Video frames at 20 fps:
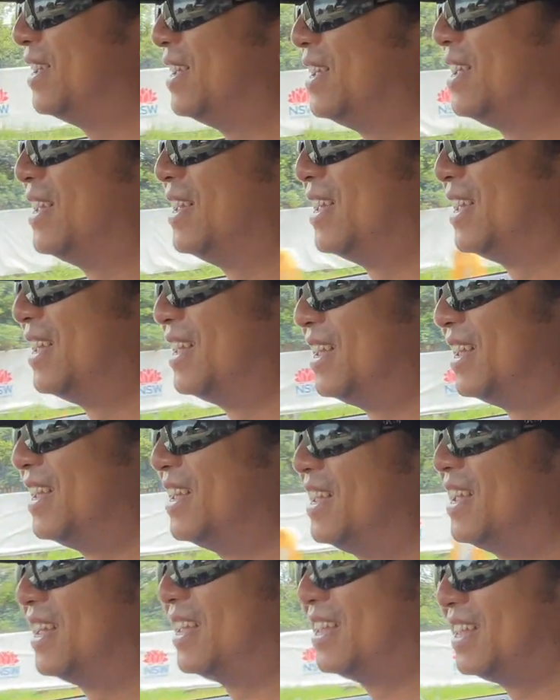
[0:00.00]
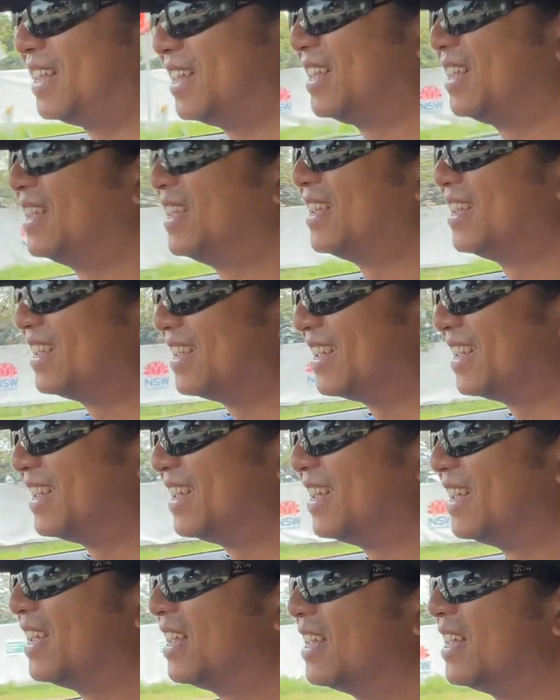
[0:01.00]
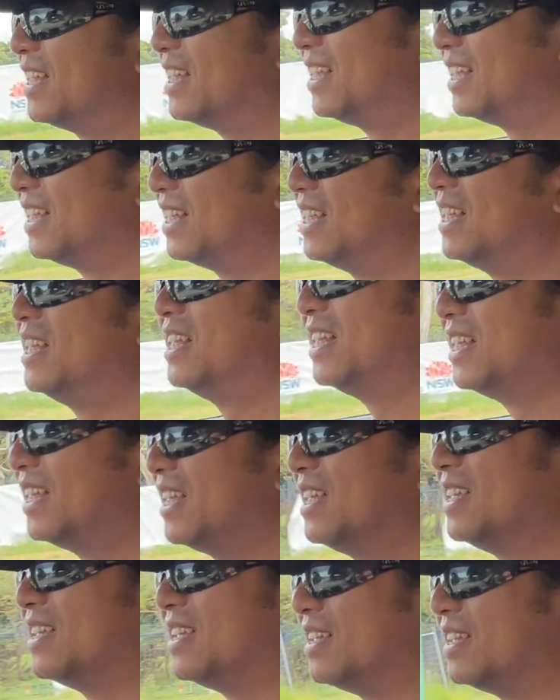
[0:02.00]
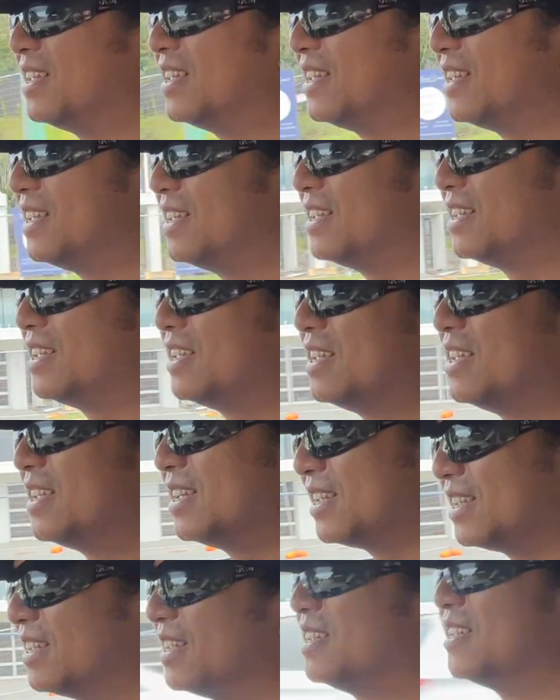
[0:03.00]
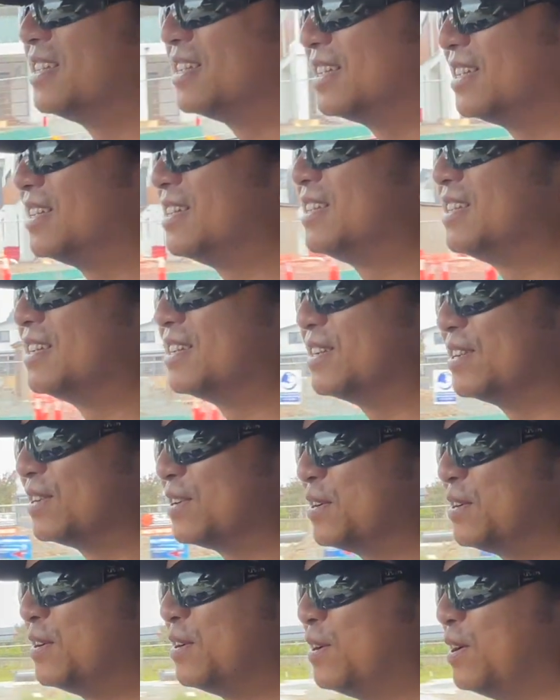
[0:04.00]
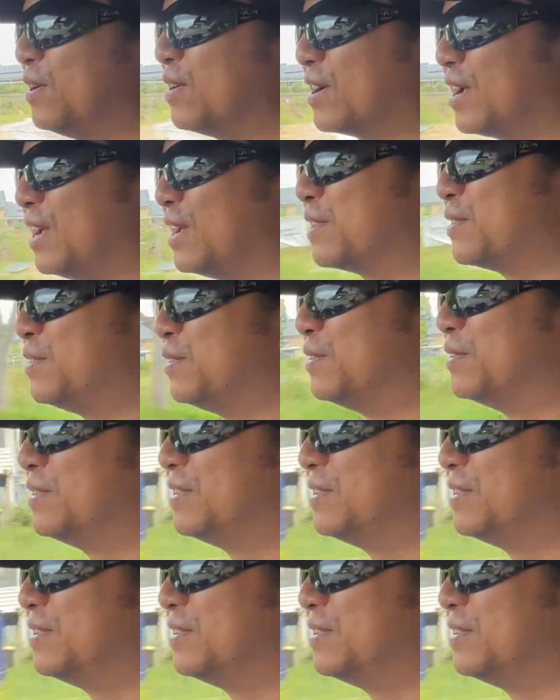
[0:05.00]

Cabarita, Pottsville. You'd go through Wooyung and then probably up onto the range, okay, Burringbar cool.